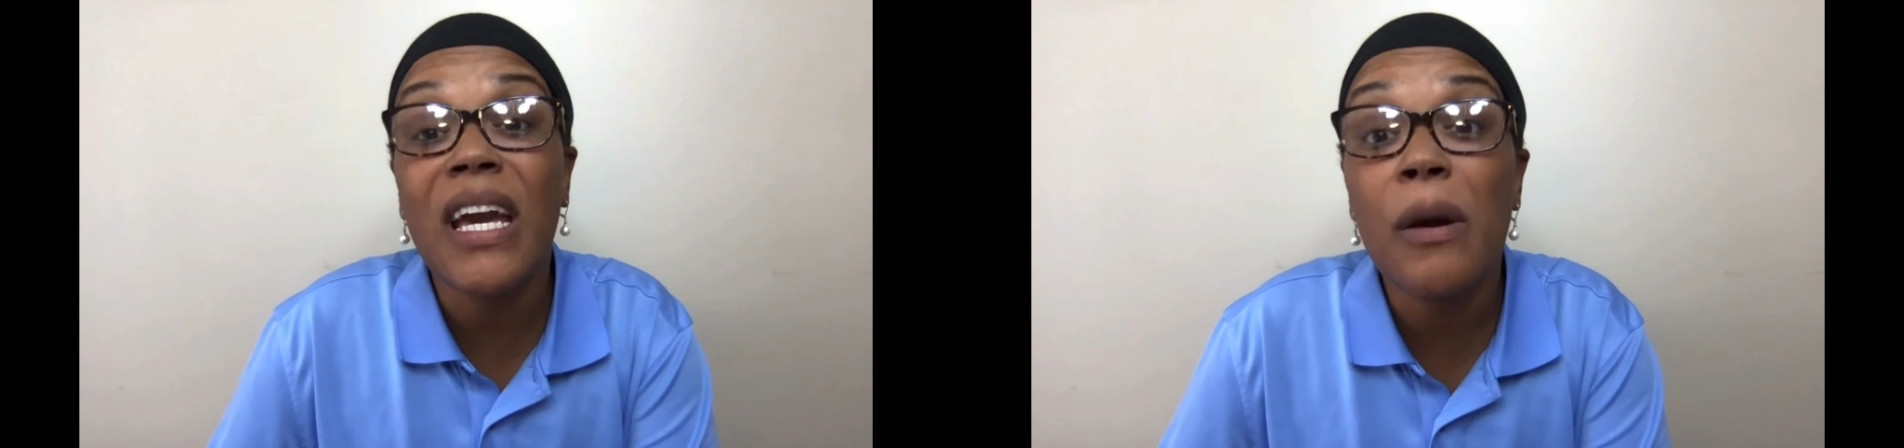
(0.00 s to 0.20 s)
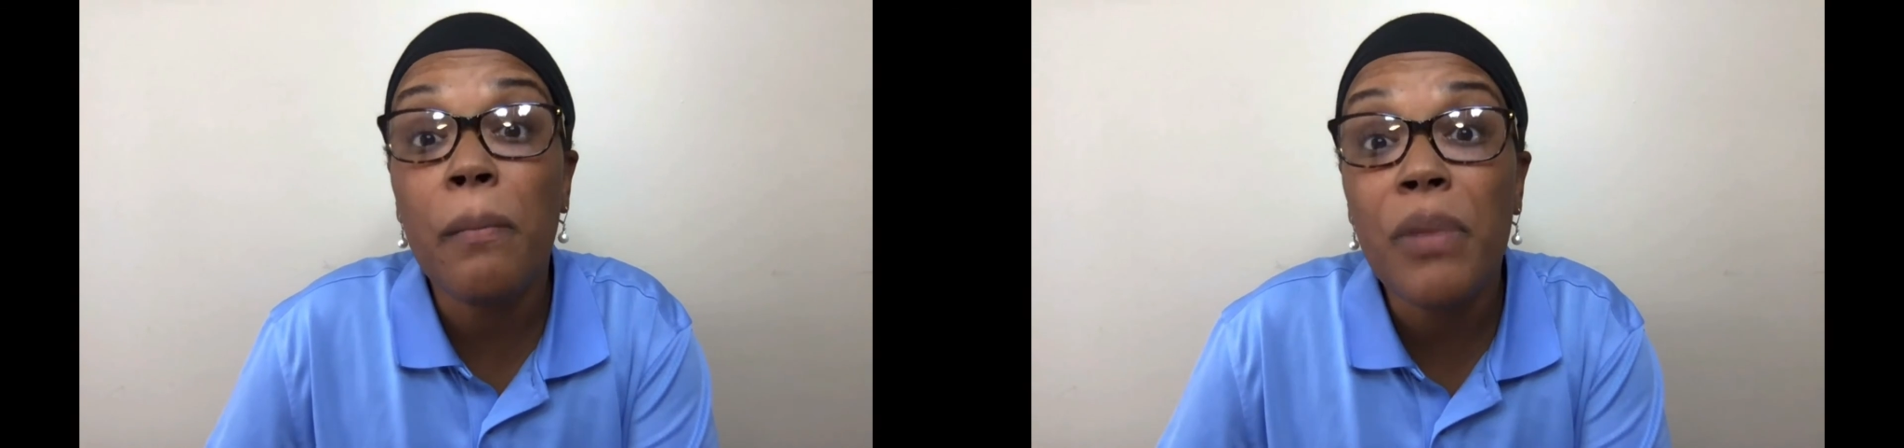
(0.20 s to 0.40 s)

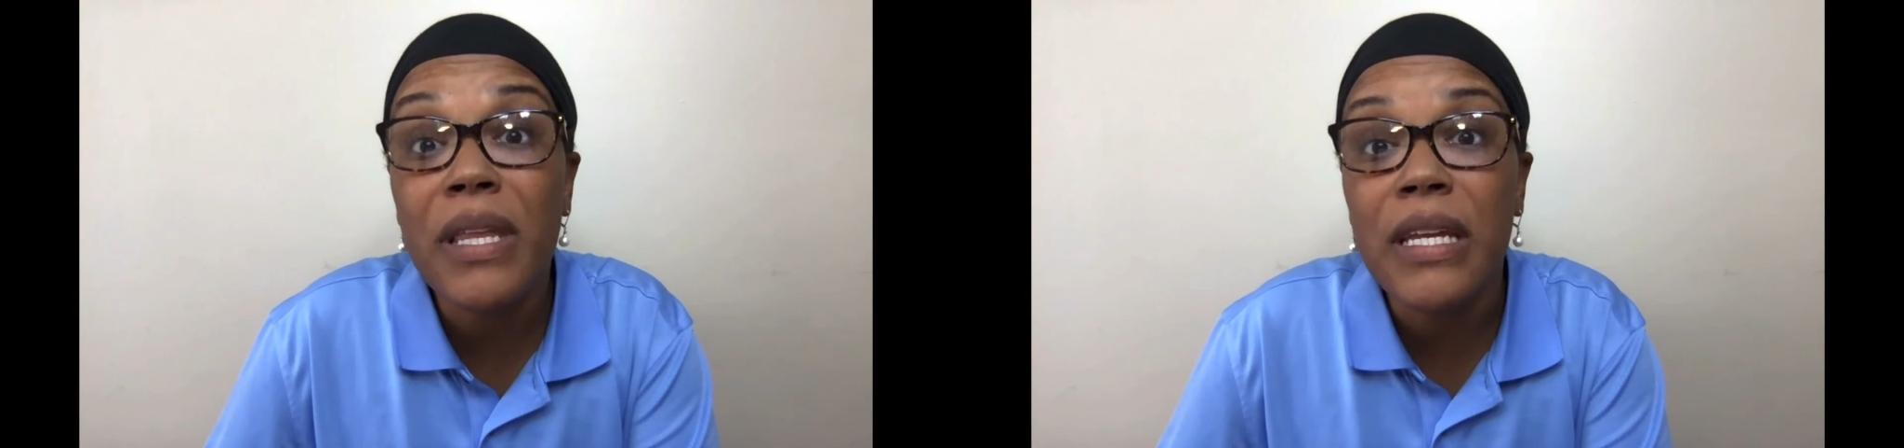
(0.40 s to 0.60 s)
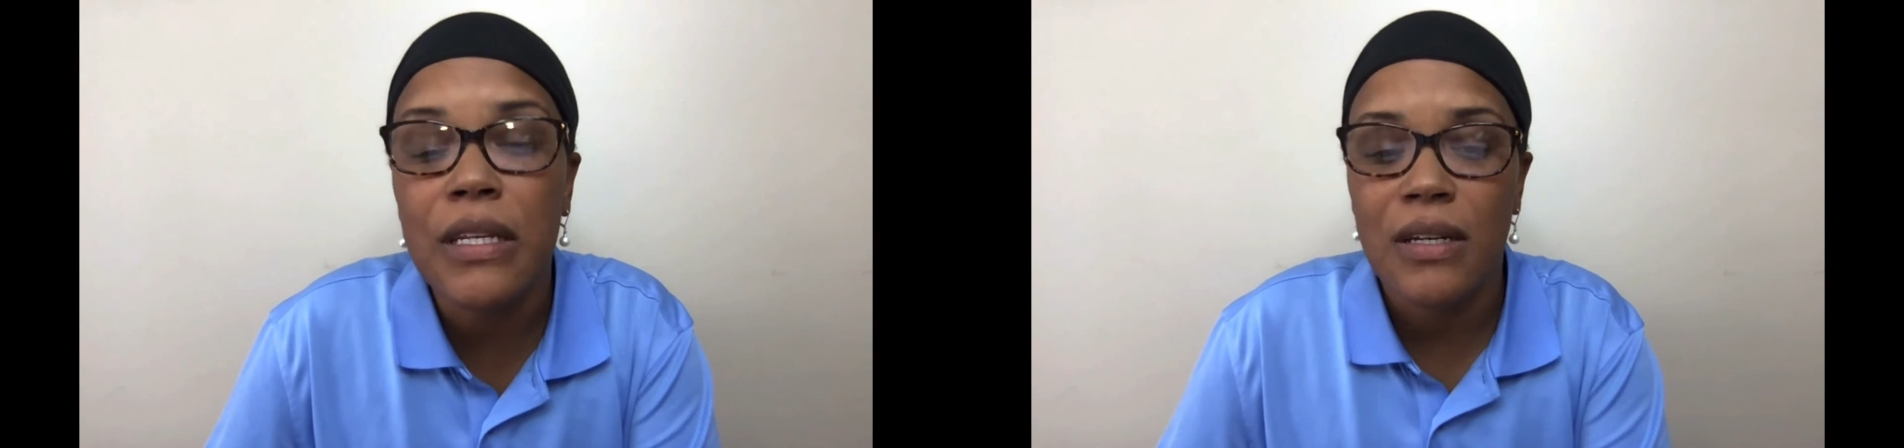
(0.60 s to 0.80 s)

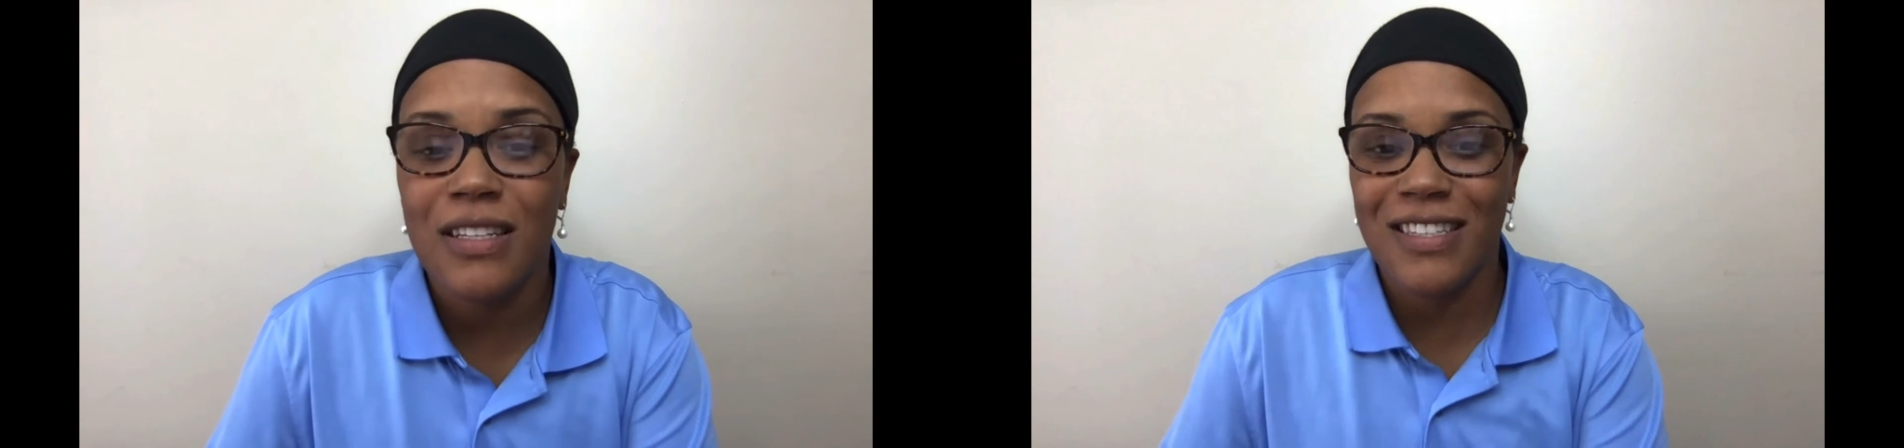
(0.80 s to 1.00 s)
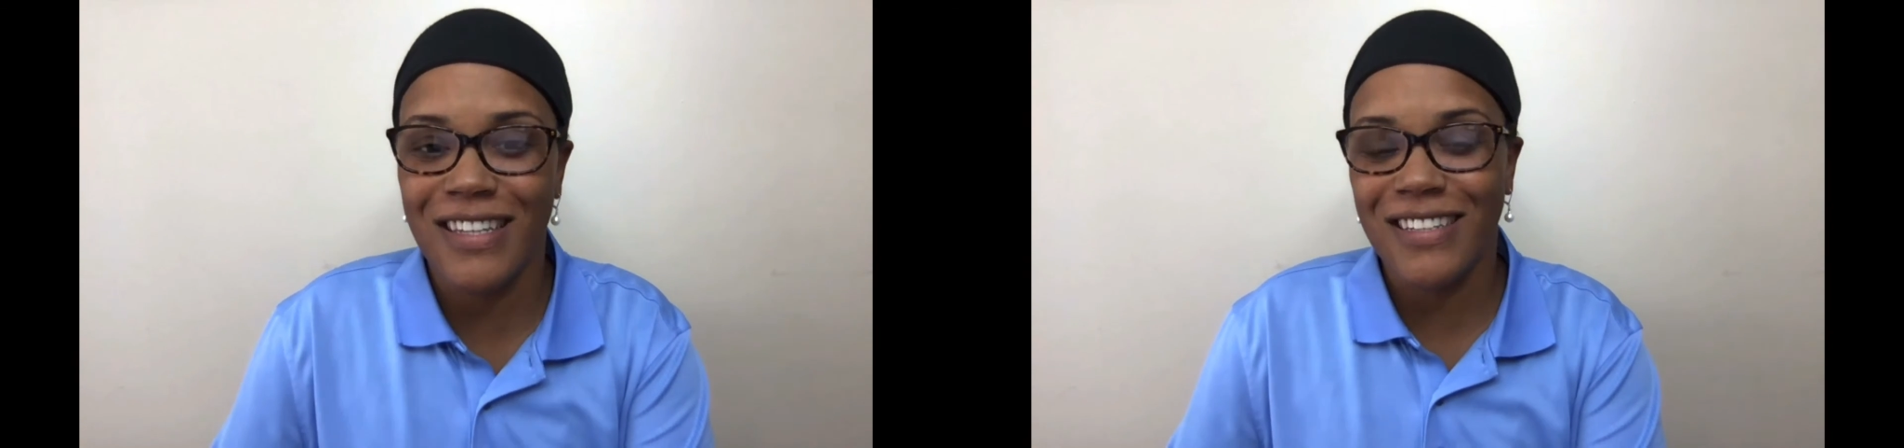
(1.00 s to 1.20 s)
complete
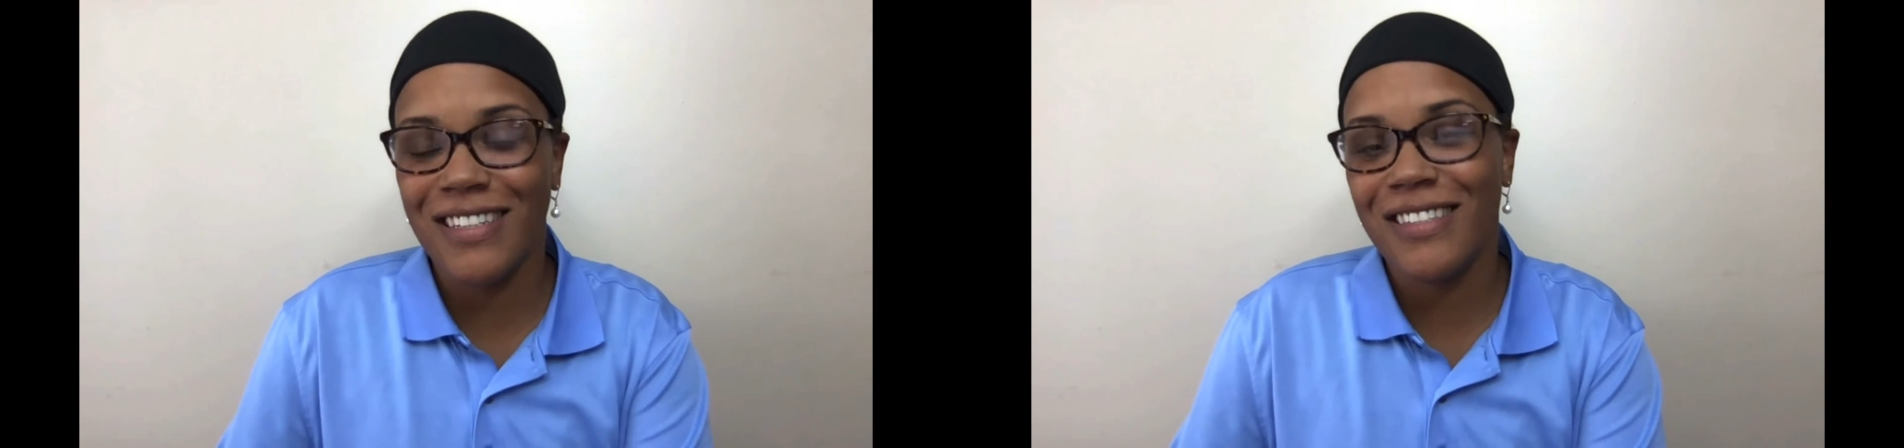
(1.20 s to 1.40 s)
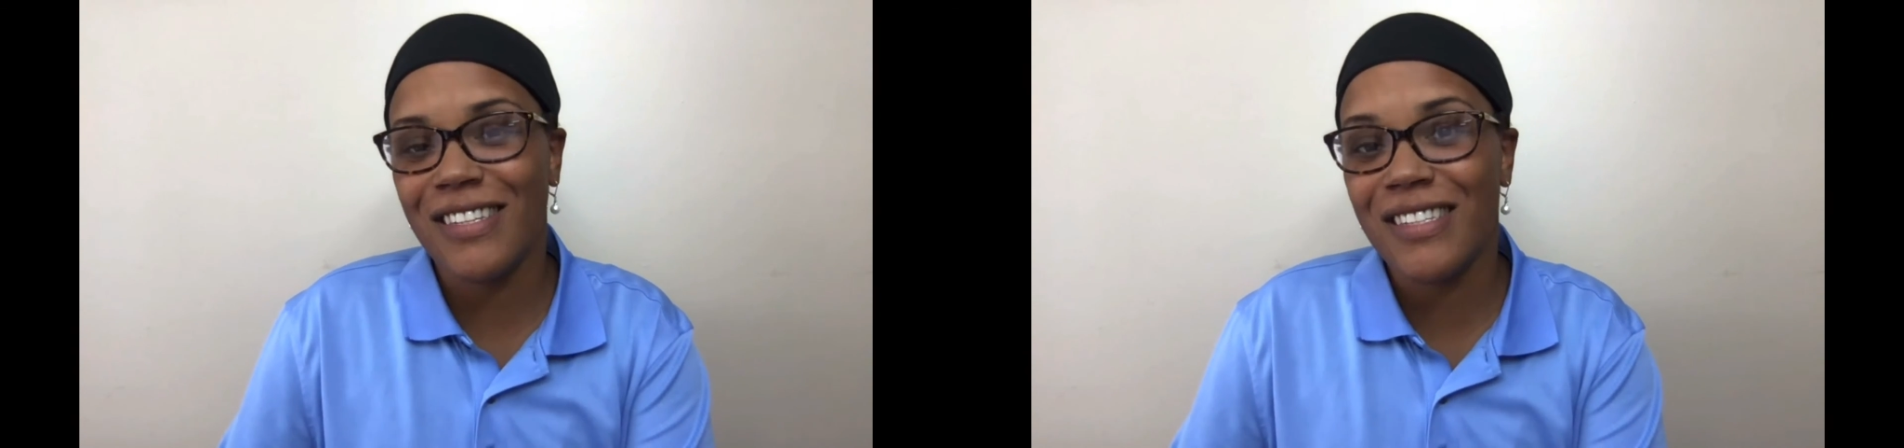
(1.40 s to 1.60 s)

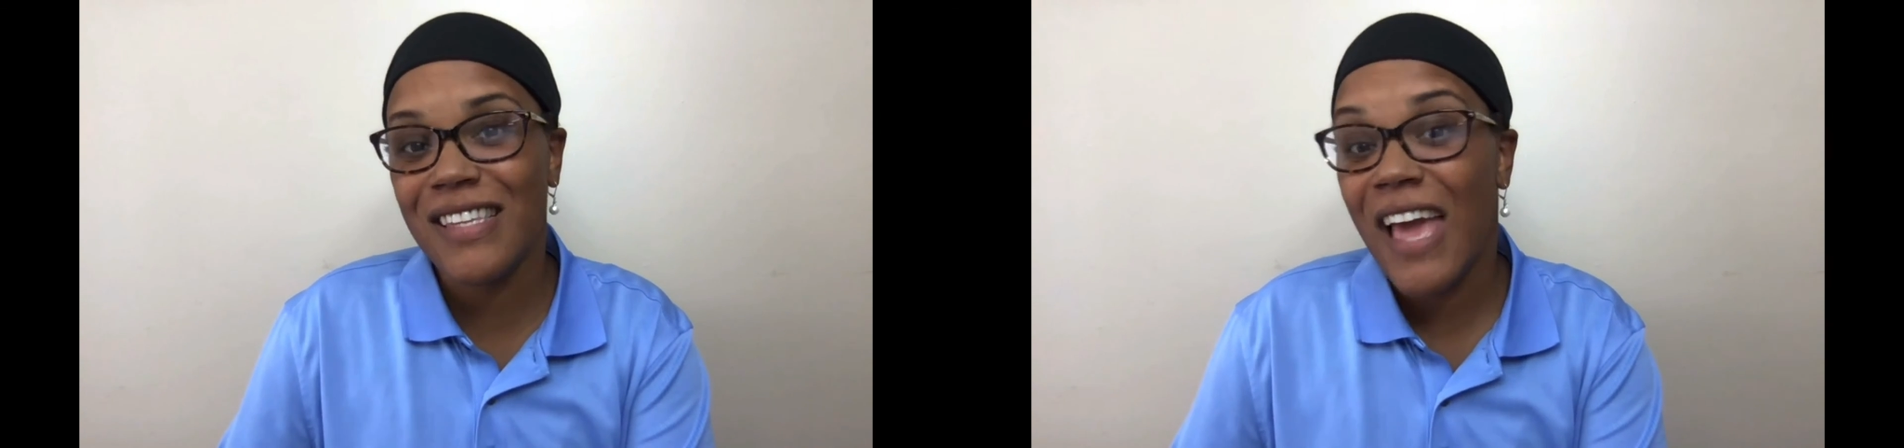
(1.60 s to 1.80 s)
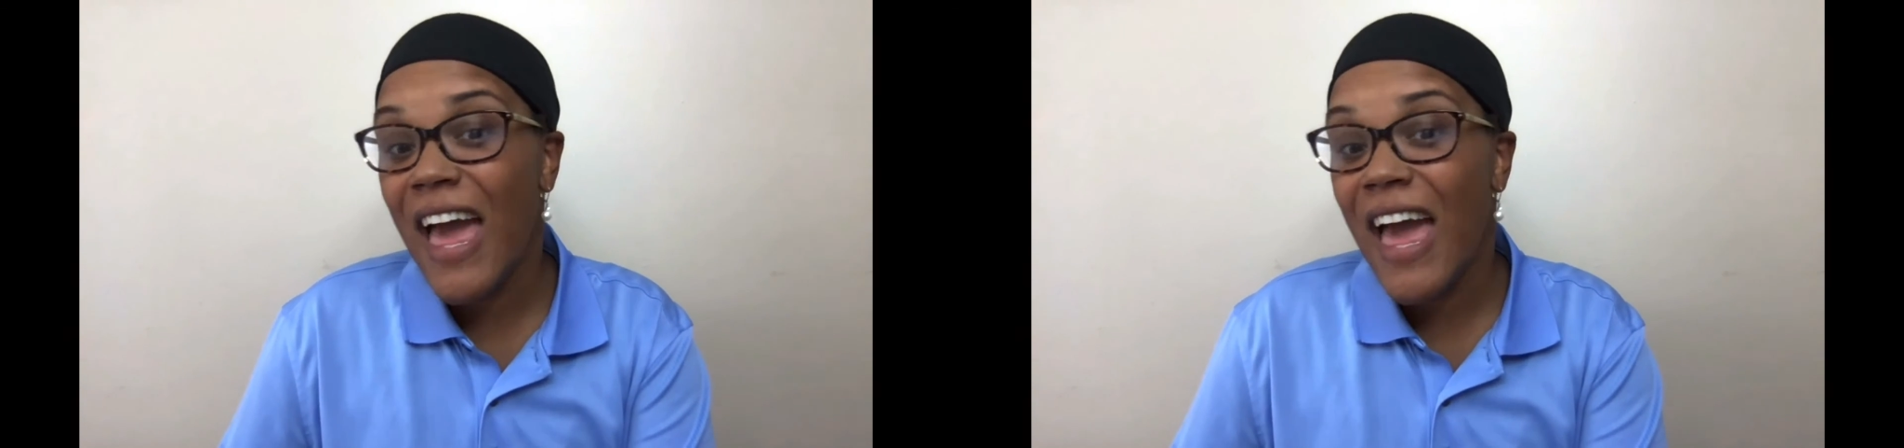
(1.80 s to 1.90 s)
sentences.